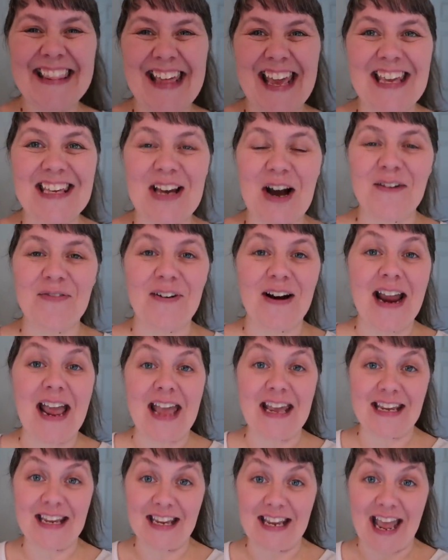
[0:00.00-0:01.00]
thank y'all for
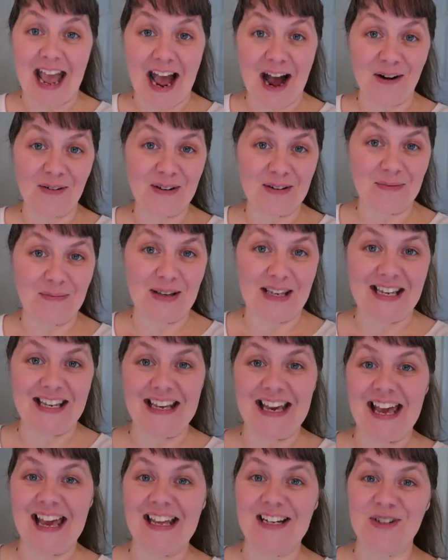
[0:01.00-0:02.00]
hanging out with
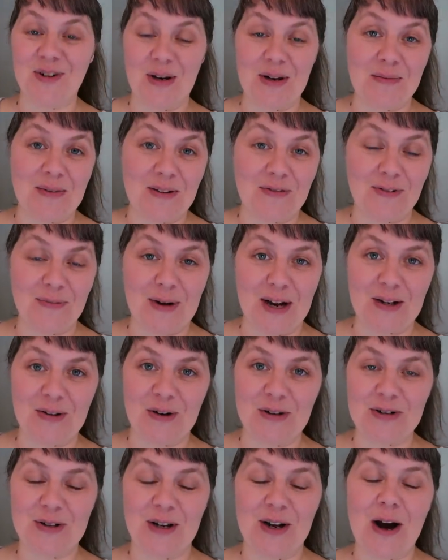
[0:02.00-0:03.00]
me and joining me for my
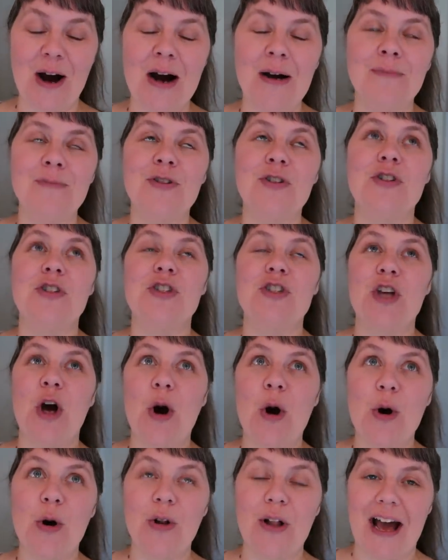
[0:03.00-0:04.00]
grocery haul. I'm
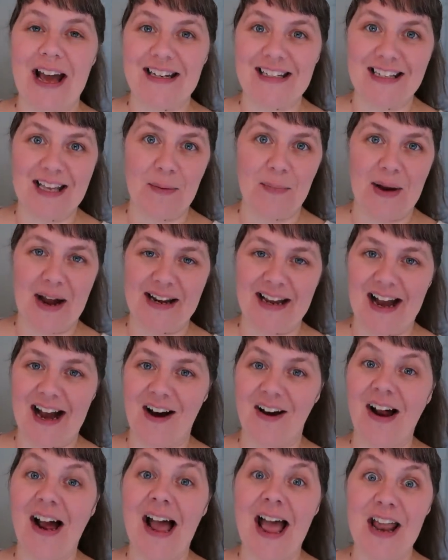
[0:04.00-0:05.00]
so glad to get back
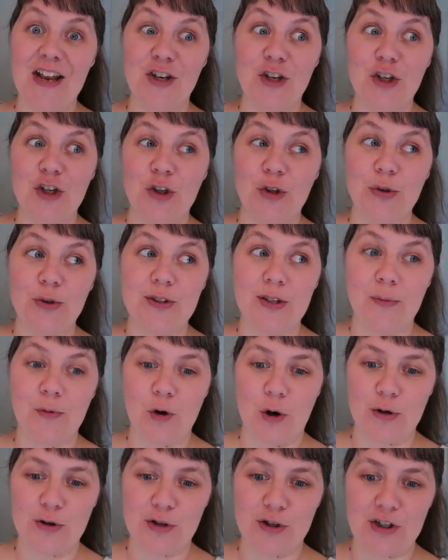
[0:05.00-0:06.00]
out and do some
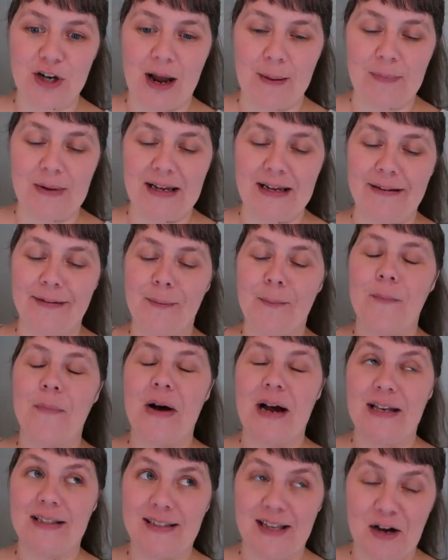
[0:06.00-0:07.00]
grocery shopping
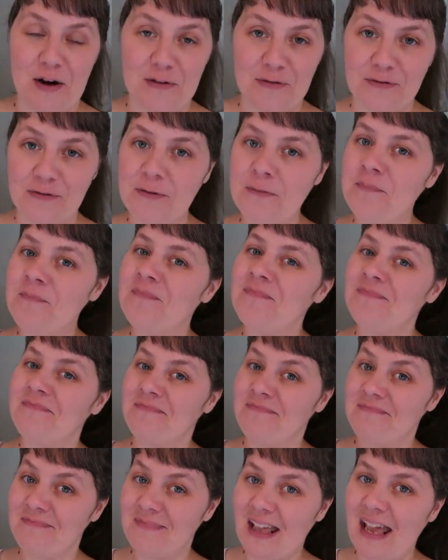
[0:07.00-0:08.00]
myself.
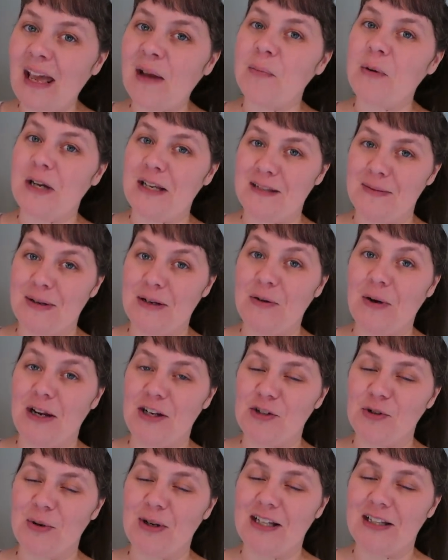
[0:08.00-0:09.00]
it brings me
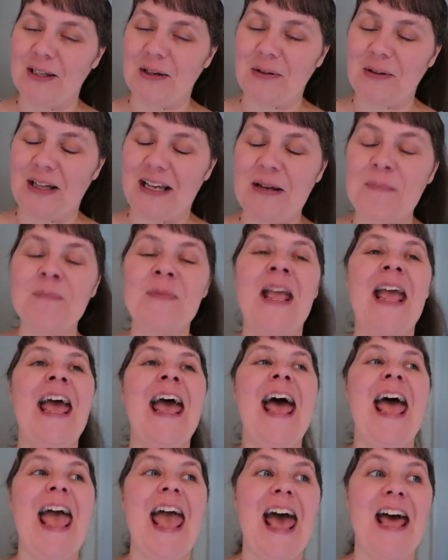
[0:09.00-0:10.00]
great joy, clearly.
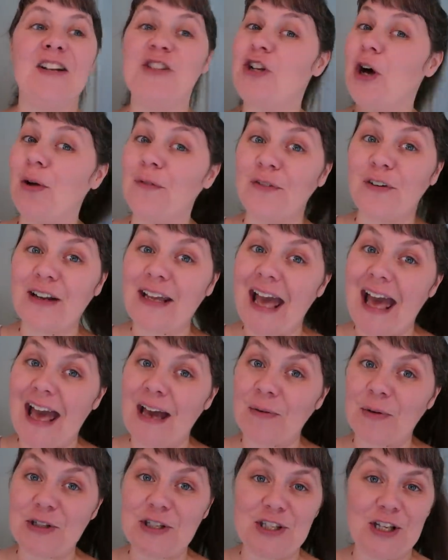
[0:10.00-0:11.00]
And don't
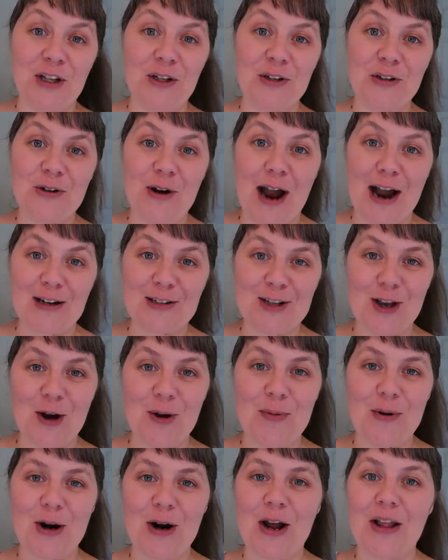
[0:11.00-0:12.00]
forget, we're still in
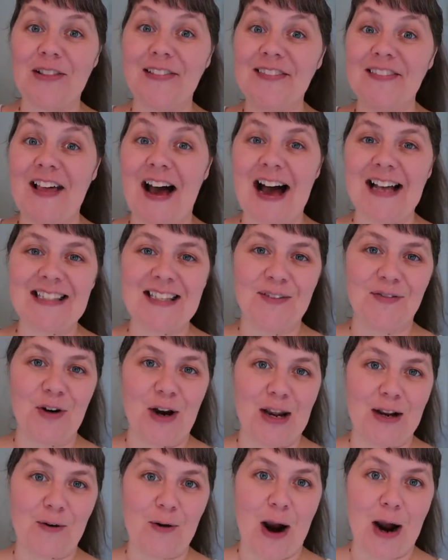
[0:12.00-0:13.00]
Crocktober. Lots of
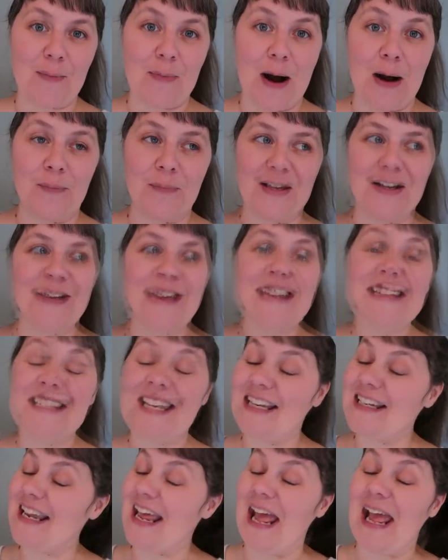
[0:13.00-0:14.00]
great crock pot meals
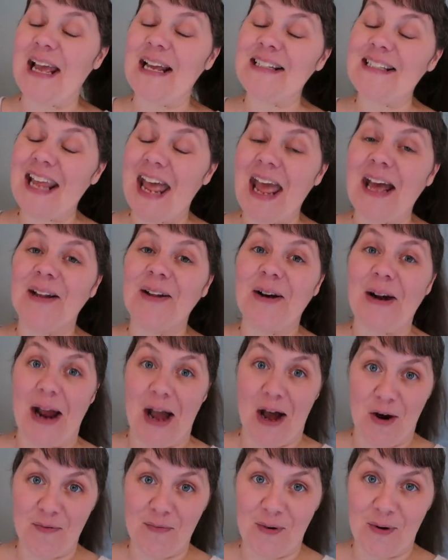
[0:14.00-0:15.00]
today. Today, Taylor
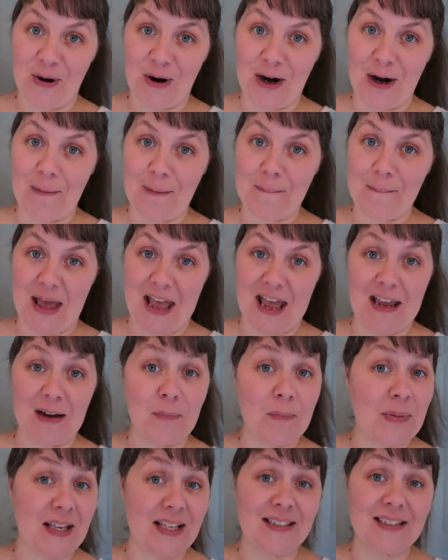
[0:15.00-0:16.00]
Elmore
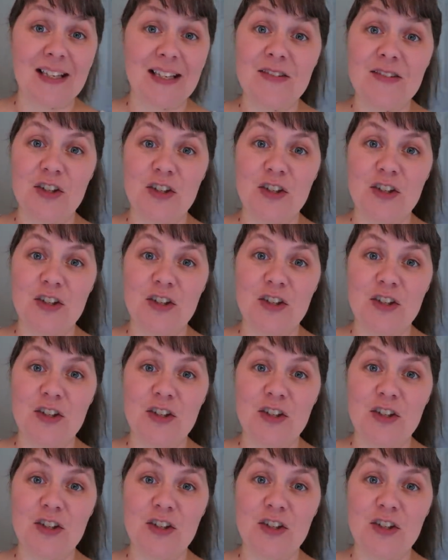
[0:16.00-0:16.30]
made pizza